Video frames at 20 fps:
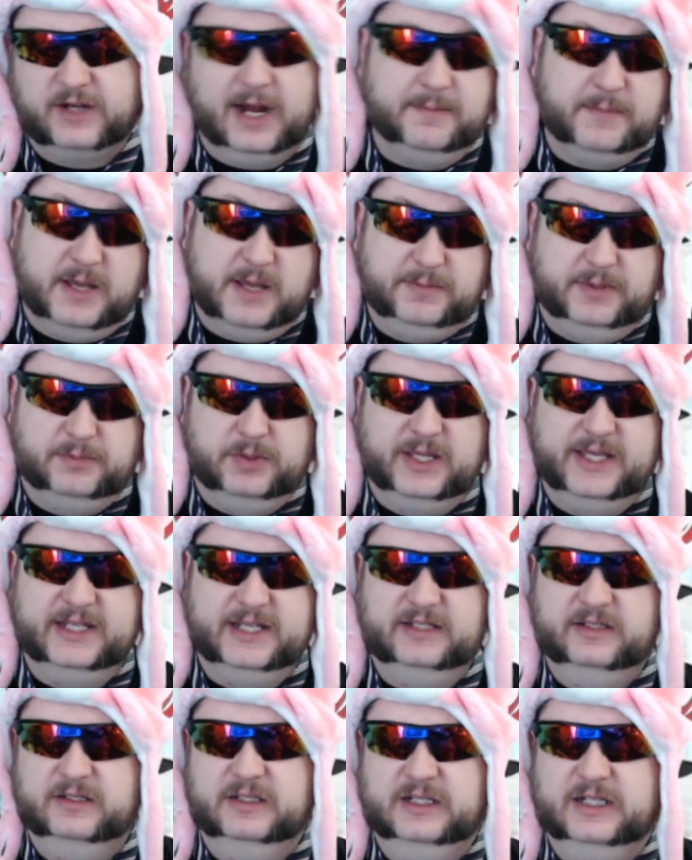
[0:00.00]
I might be
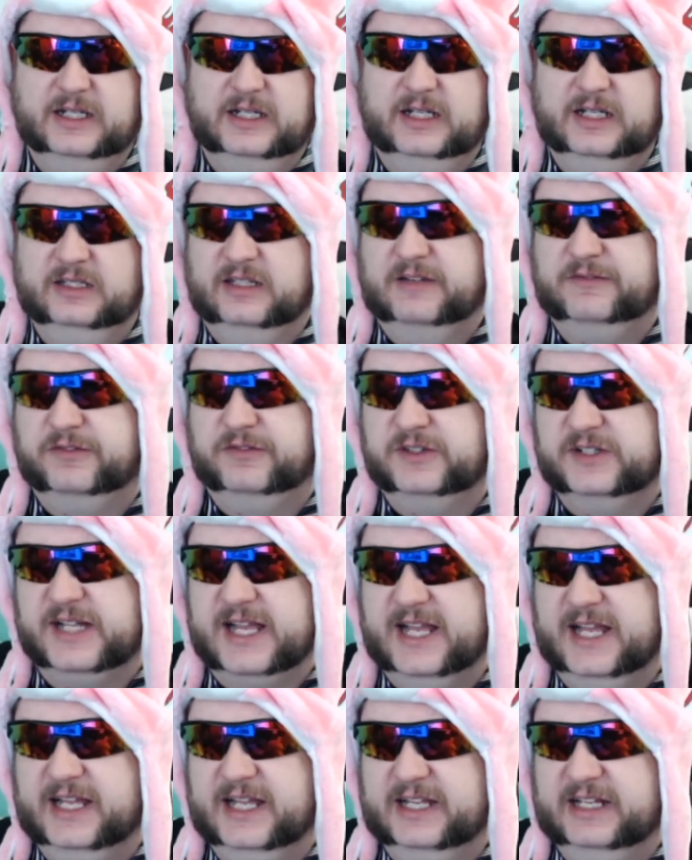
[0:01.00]
playing Left 4
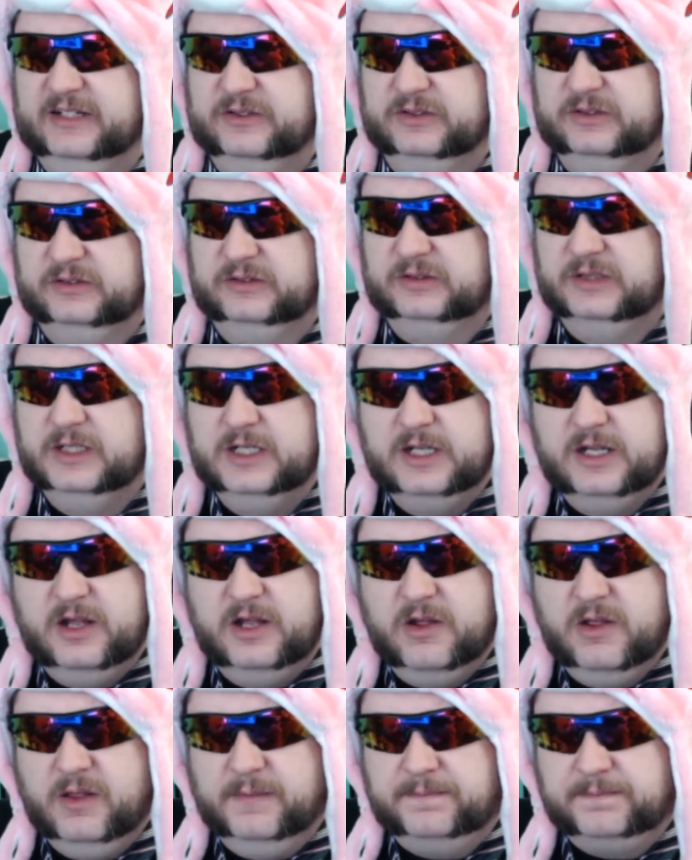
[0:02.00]
Dead or
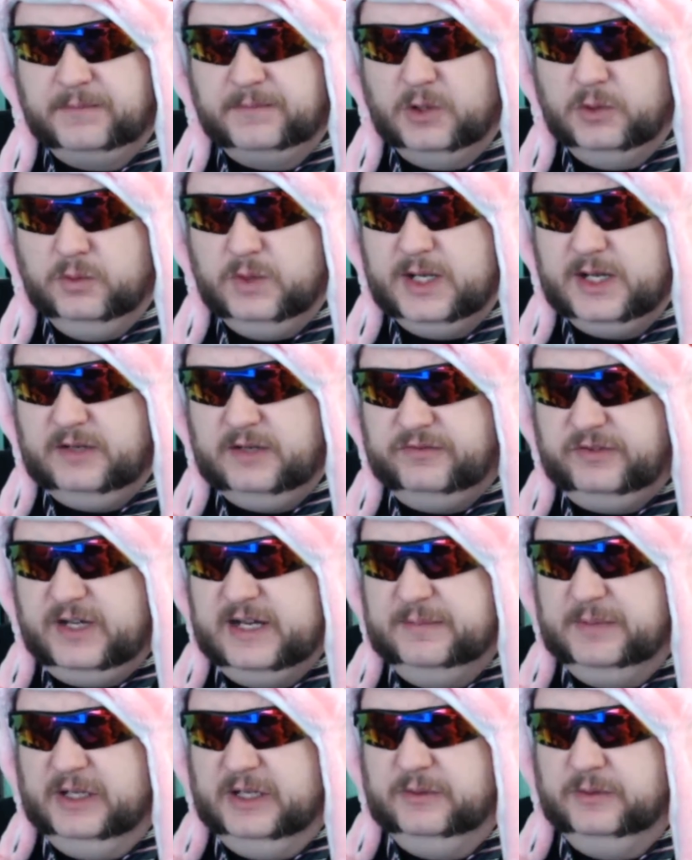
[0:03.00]
whatever
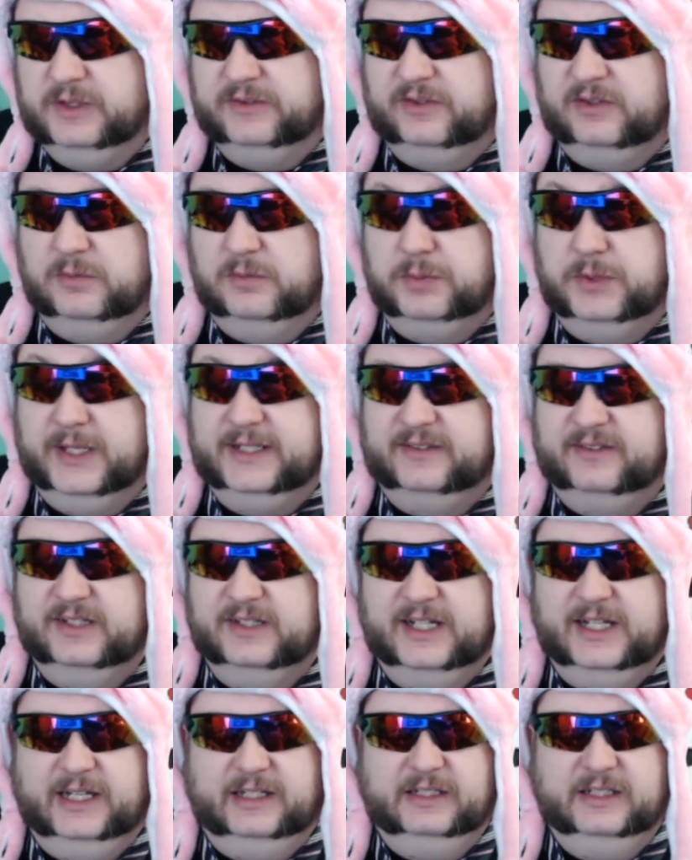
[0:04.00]
anybody wants to play
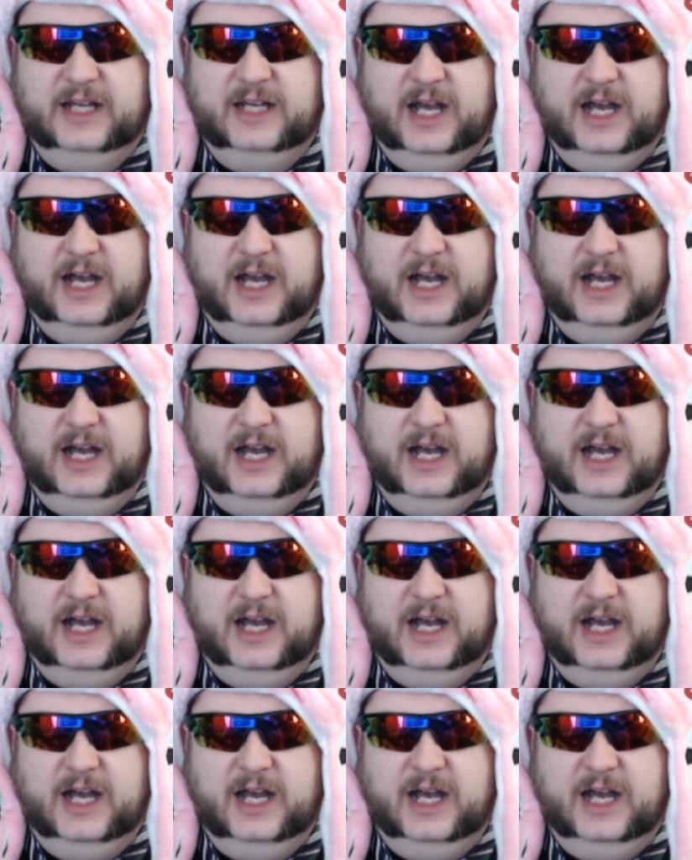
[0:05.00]
today.